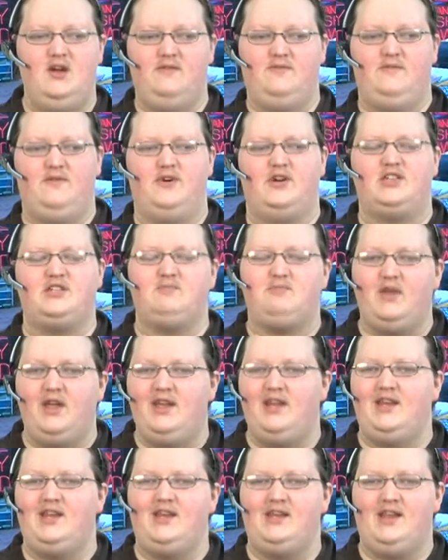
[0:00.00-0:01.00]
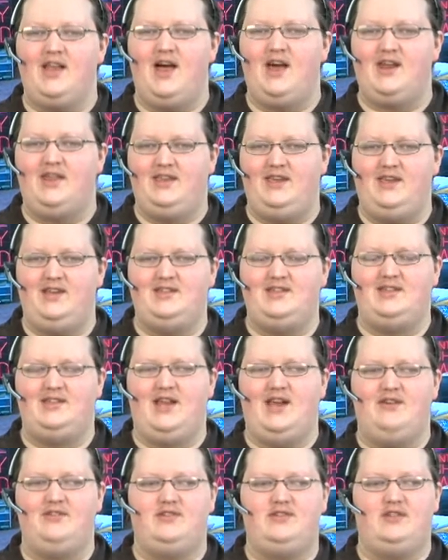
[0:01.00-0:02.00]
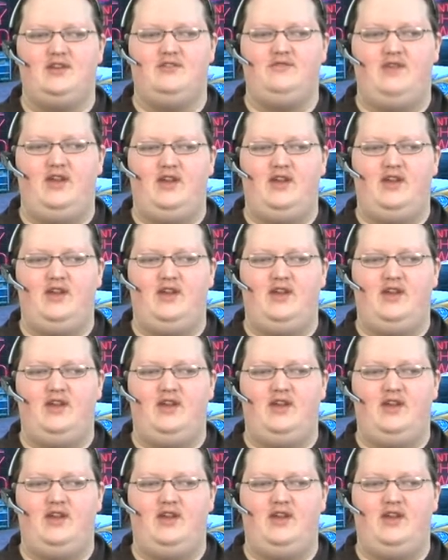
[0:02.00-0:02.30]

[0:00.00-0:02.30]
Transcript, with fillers: for explaining a lot of the ins and outs of